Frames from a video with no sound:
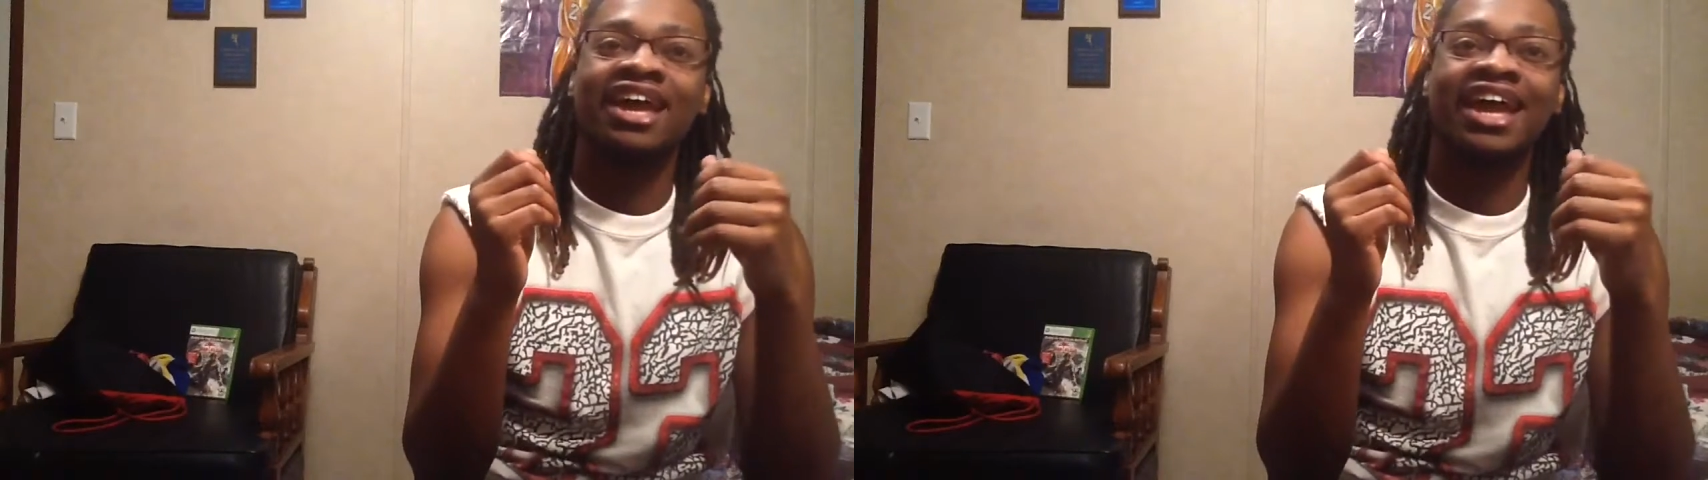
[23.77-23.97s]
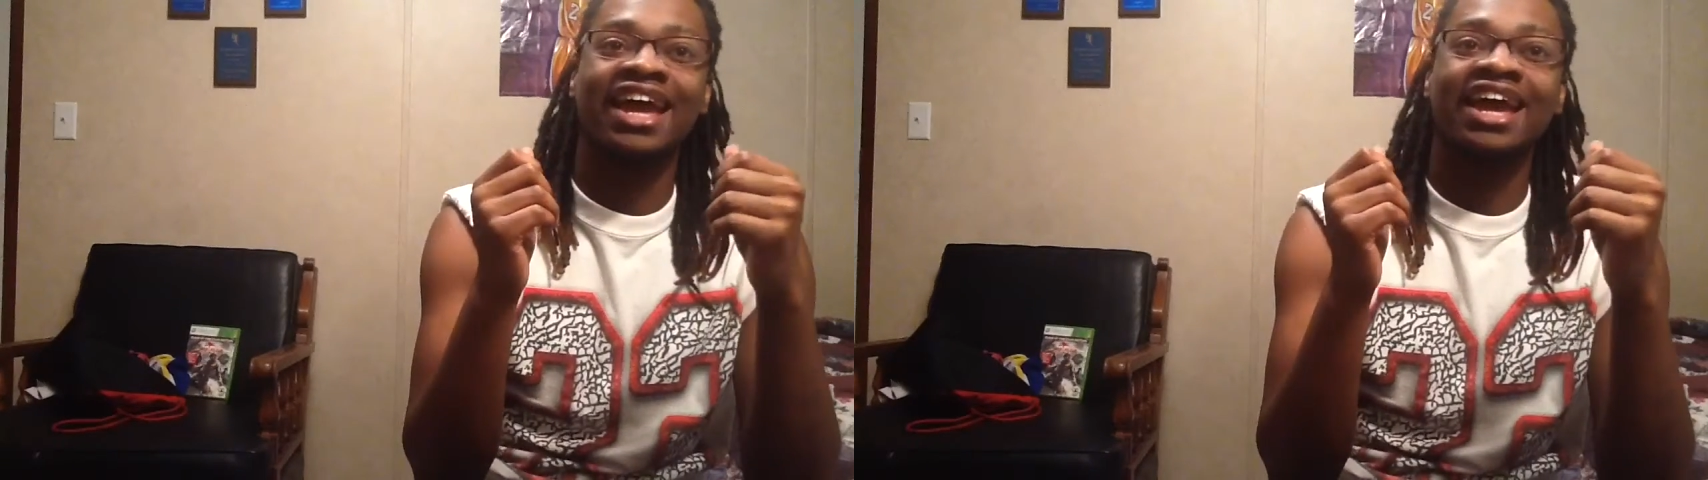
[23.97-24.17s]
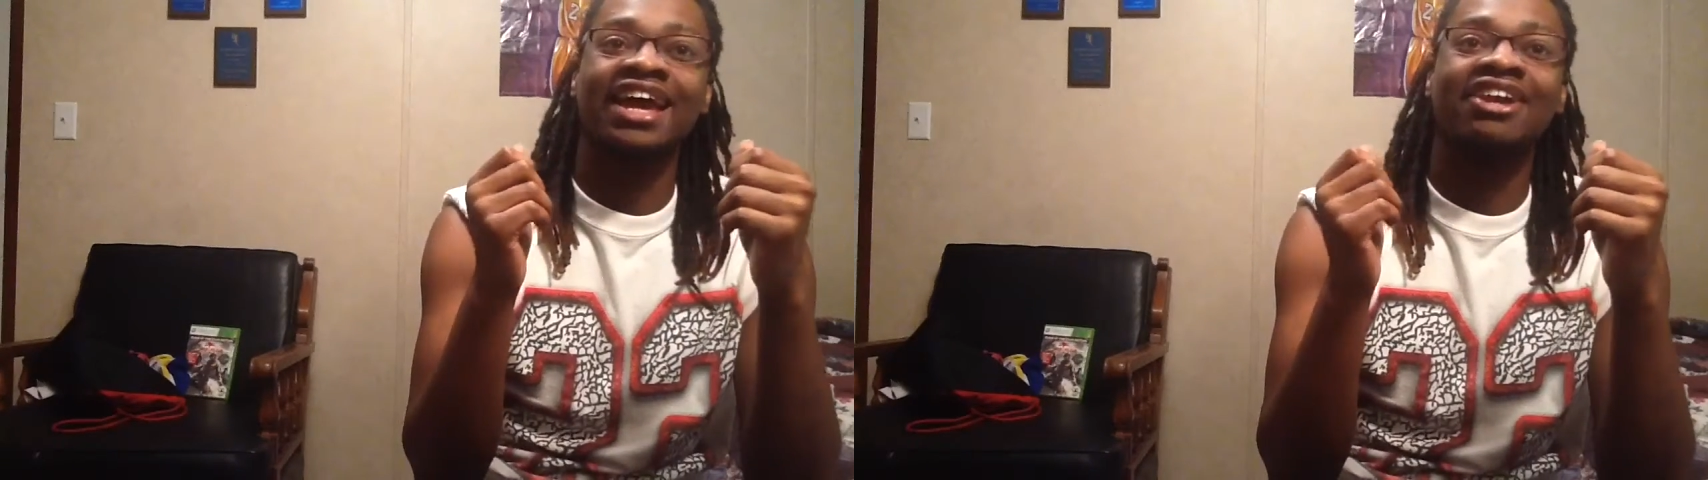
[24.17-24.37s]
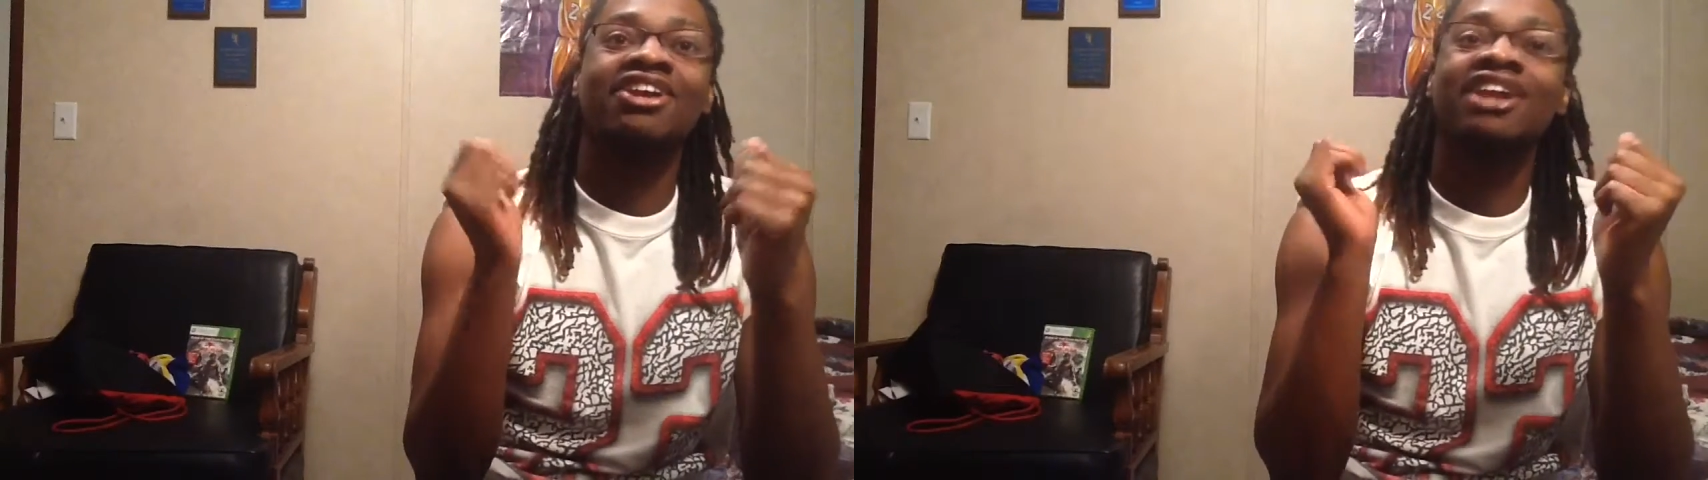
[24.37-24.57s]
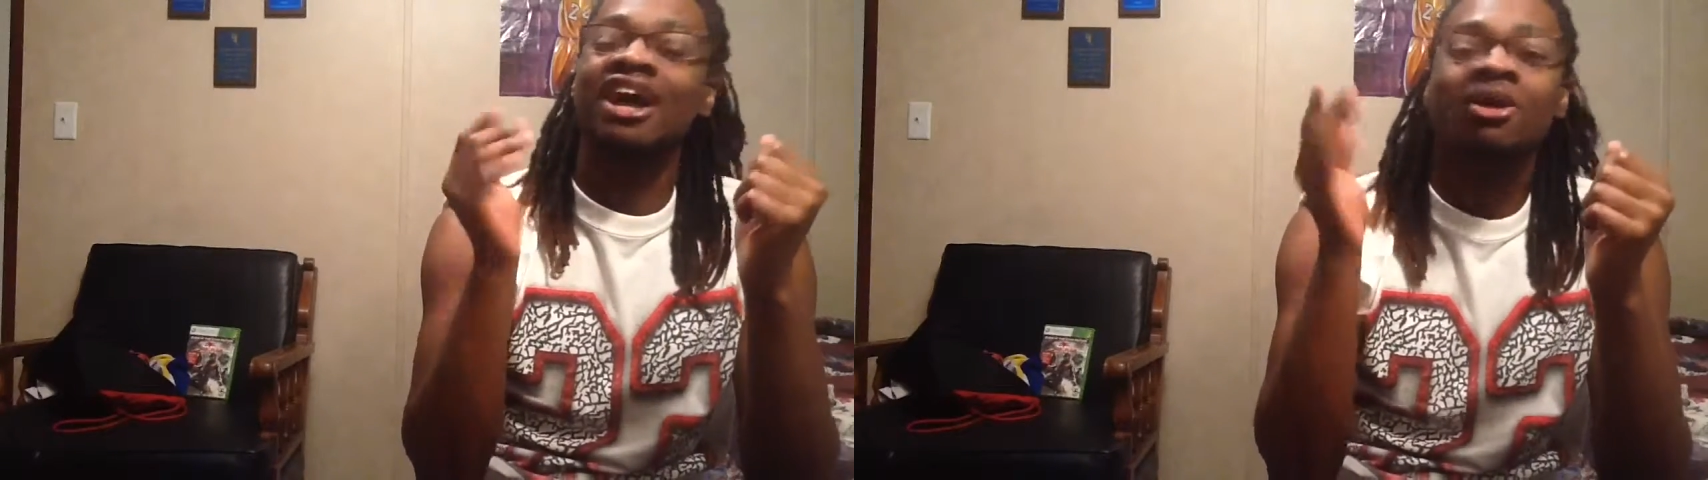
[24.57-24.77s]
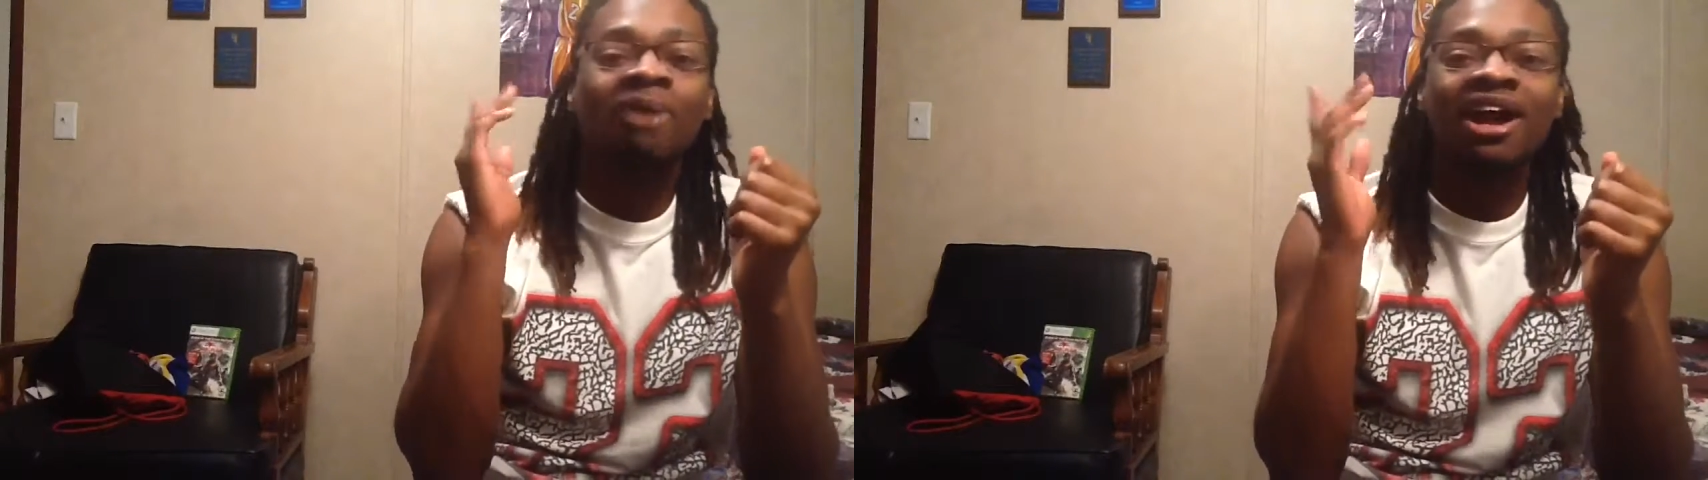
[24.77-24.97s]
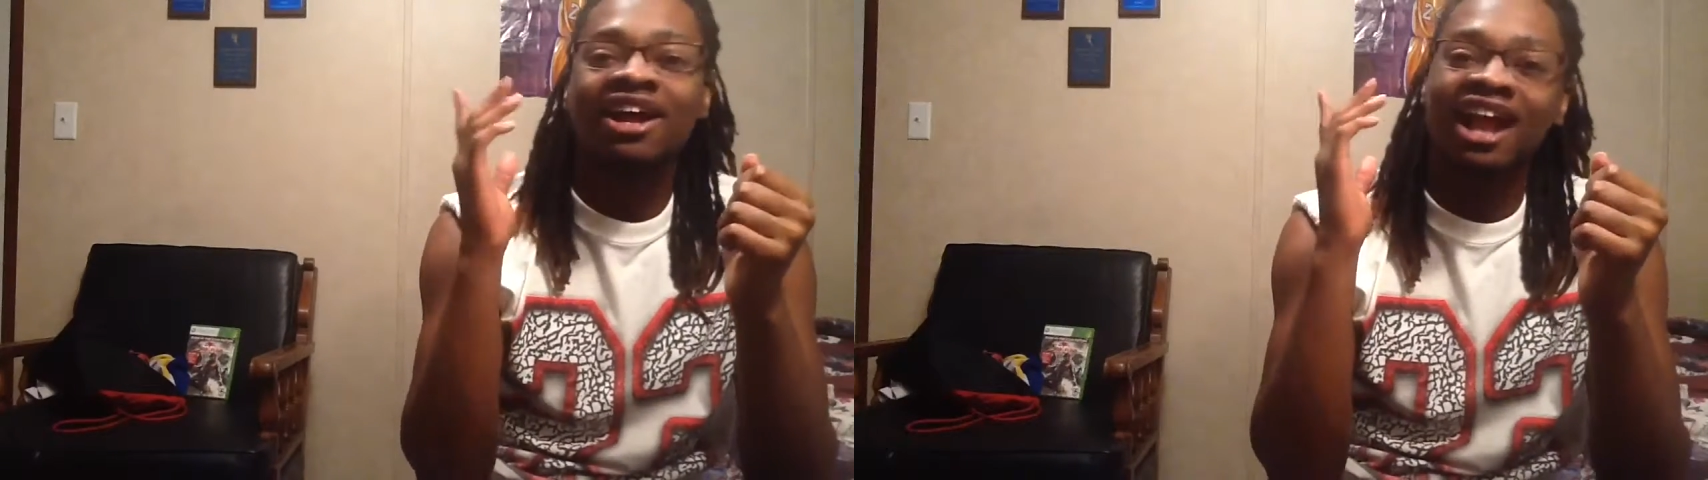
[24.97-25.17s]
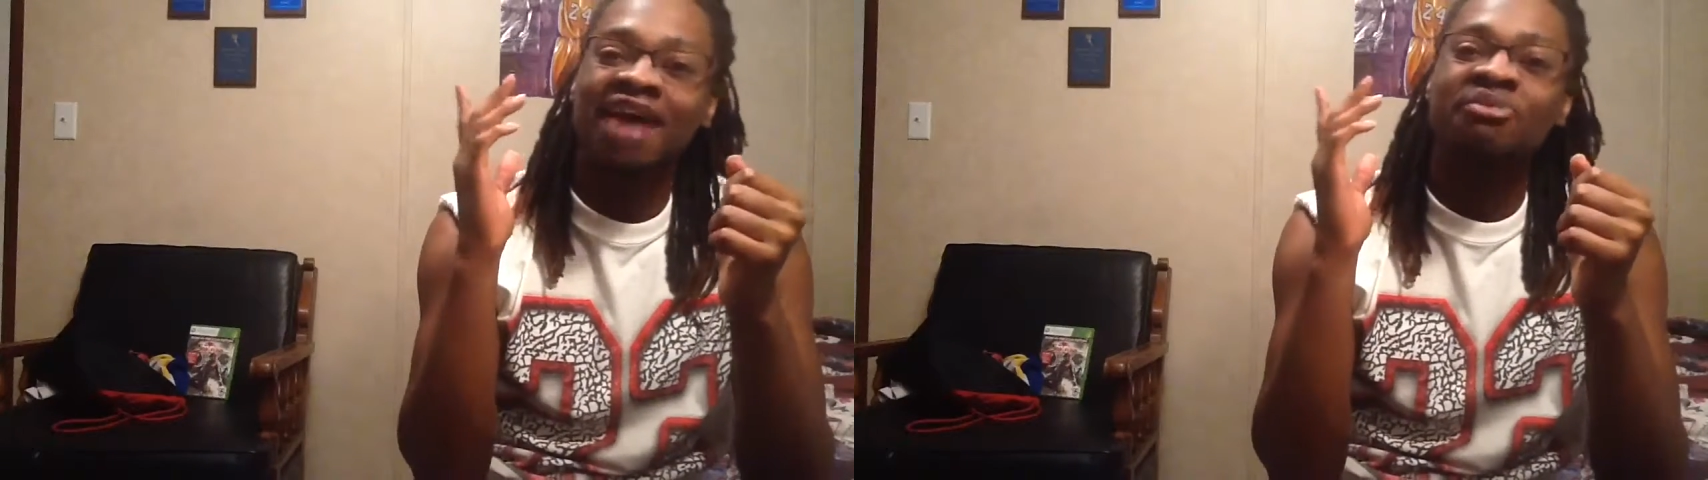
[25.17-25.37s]
And it looked like he was about to
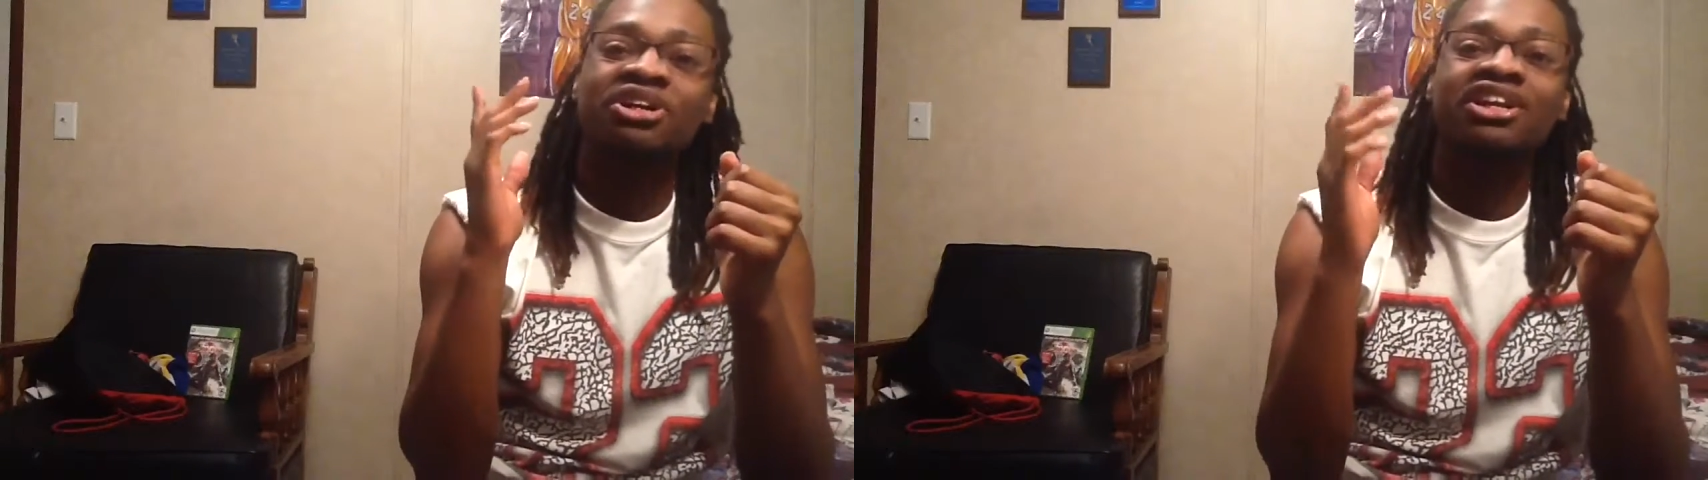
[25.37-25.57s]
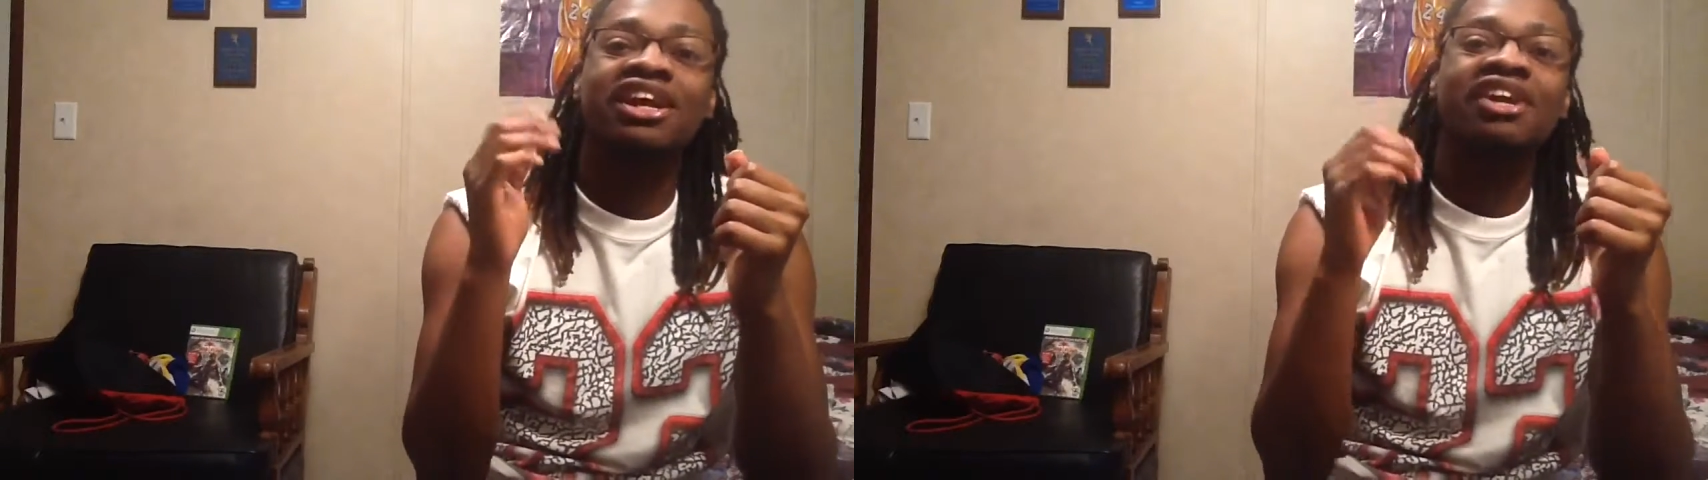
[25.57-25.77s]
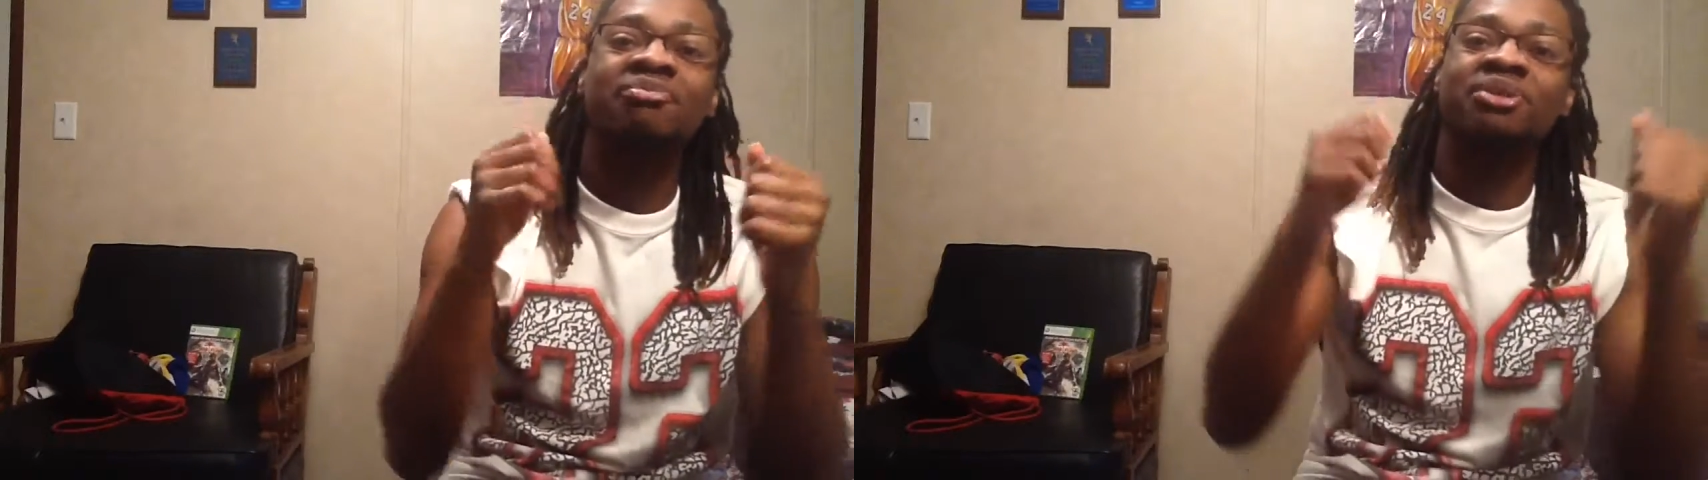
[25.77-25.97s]
climb up the ladder,